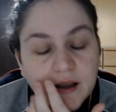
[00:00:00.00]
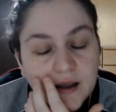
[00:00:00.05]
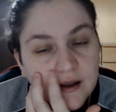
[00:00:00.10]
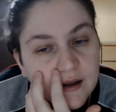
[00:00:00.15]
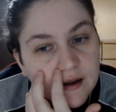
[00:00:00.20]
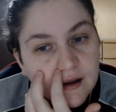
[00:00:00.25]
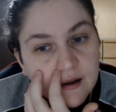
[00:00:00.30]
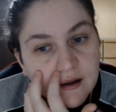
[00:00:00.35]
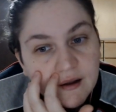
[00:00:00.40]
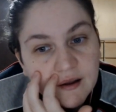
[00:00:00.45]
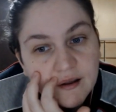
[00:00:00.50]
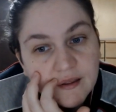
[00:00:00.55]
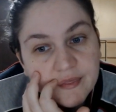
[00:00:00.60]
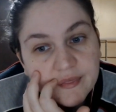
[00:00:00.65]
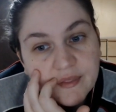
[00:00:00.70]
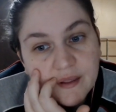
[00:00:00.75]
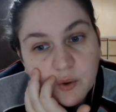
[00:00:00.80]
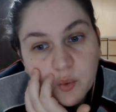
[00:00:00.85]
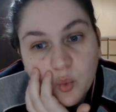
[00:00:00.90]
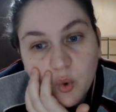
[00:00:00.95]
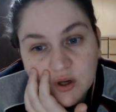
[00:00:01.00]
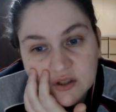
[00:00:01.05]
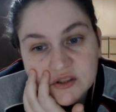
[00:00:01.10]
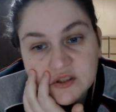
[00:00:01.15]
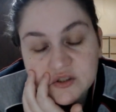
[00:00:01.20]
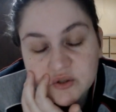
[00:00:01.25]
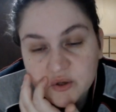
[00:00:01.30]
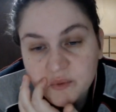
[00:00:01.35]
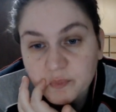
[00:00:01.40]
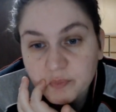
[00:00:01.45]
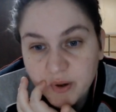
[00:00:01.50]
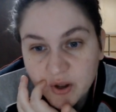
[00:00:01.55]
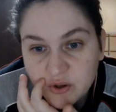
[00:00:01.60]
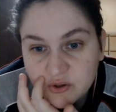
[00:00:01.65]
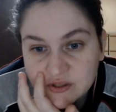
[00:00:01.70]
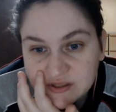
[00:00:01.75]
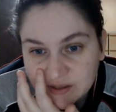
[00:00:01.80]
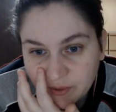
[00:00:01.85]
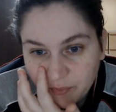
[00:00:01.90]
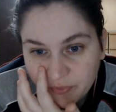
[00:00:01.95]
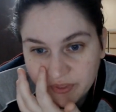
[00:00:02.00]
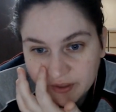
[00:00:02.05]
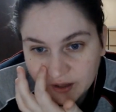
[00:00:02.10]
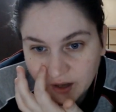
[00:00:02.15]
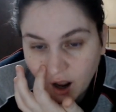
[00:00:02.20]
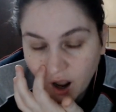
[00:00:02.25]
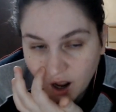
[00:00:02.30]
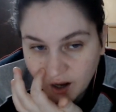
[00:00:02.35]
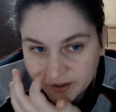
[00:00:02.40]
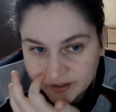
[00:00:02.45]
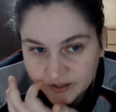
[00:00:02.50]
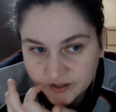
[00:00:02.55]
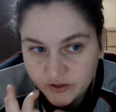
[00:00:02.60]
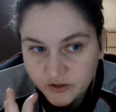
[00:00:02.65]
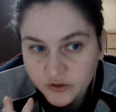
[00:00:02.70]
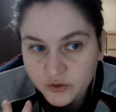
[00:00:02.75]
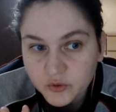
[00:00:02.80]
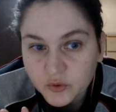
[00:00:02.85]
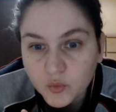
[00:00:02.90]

they want to impose something on you.